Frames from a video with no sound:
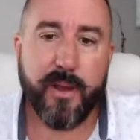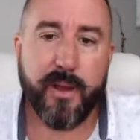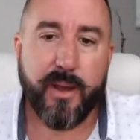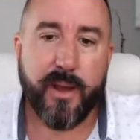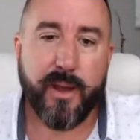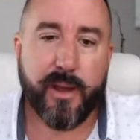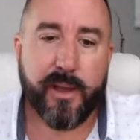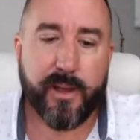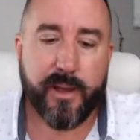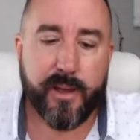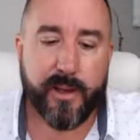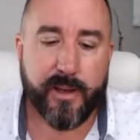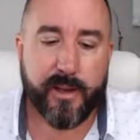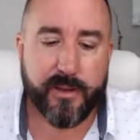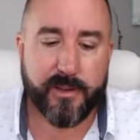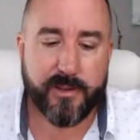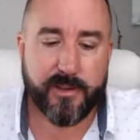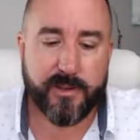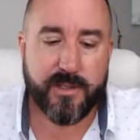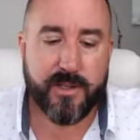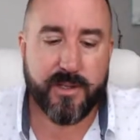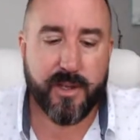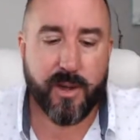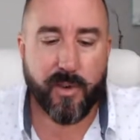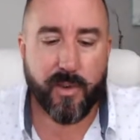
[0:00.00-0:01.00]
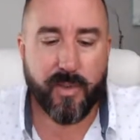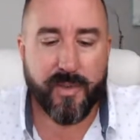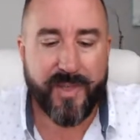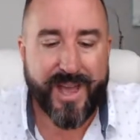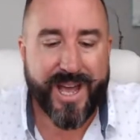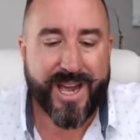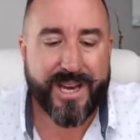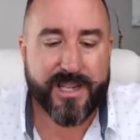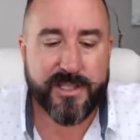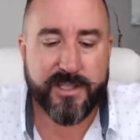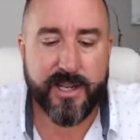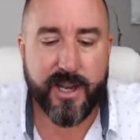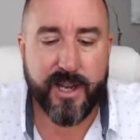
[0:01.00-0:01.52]
And so that
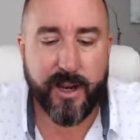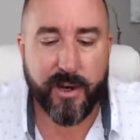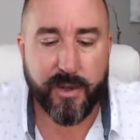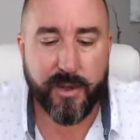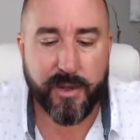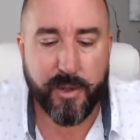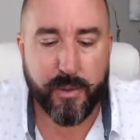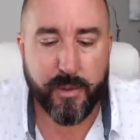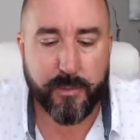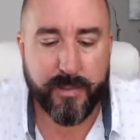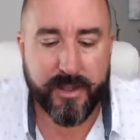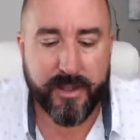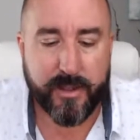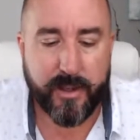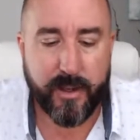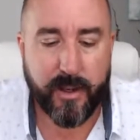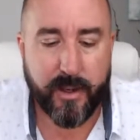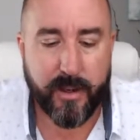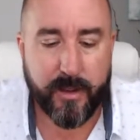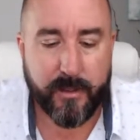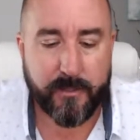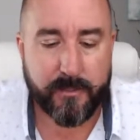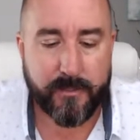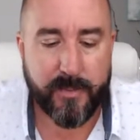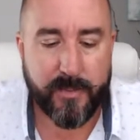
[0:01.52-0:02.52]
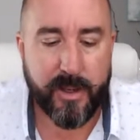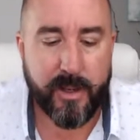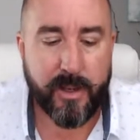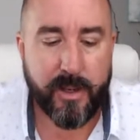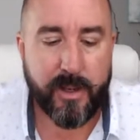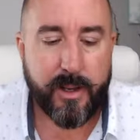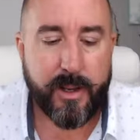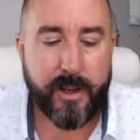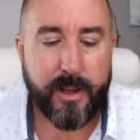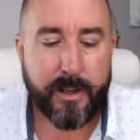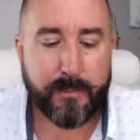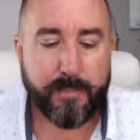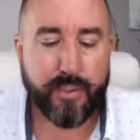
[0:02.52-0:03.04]
is how you become
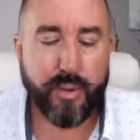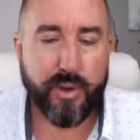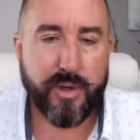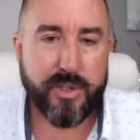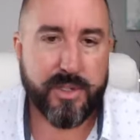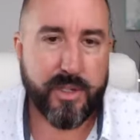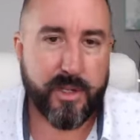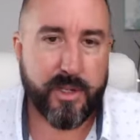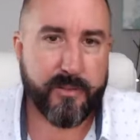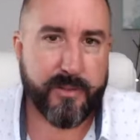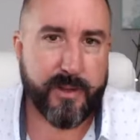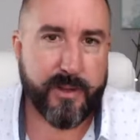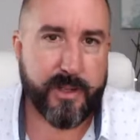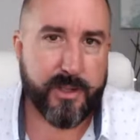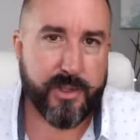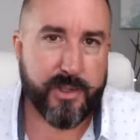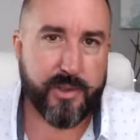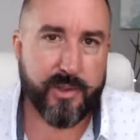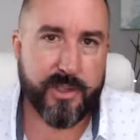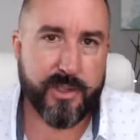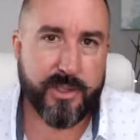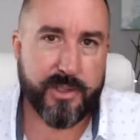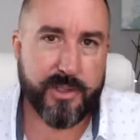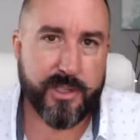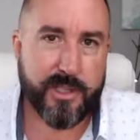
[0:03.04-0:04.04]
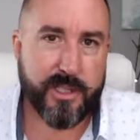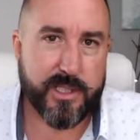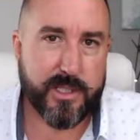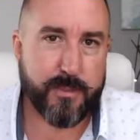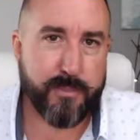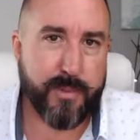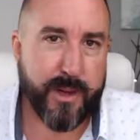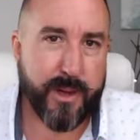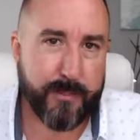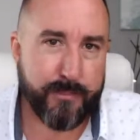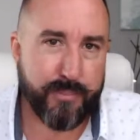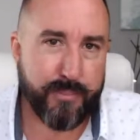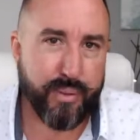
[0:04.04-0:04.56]
a person of interest, is
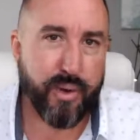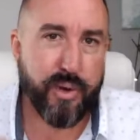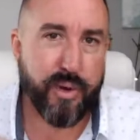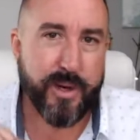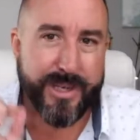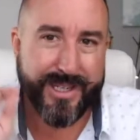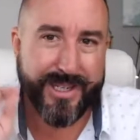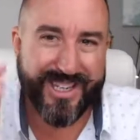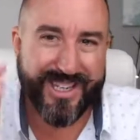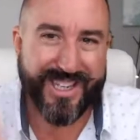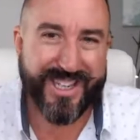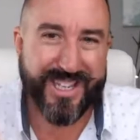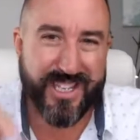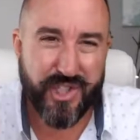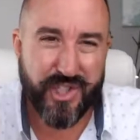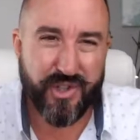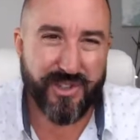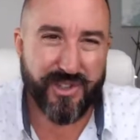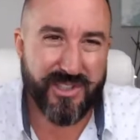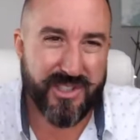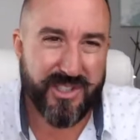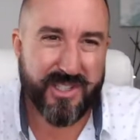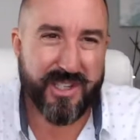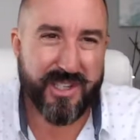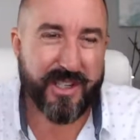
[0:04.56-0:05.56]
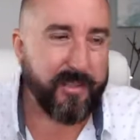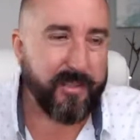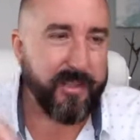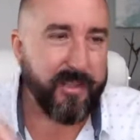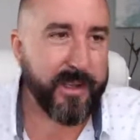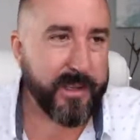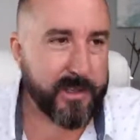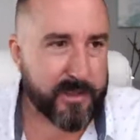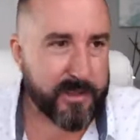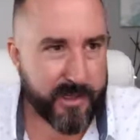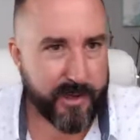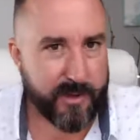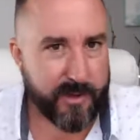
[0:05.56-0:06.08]
by putting interesting
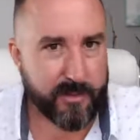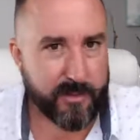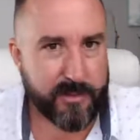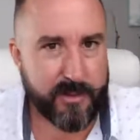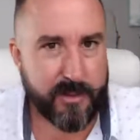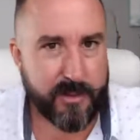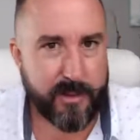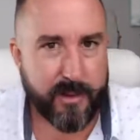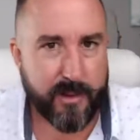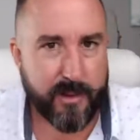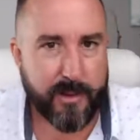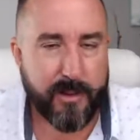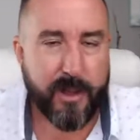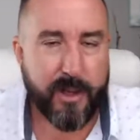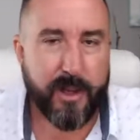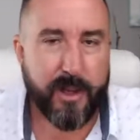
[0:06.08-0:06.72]
things out there.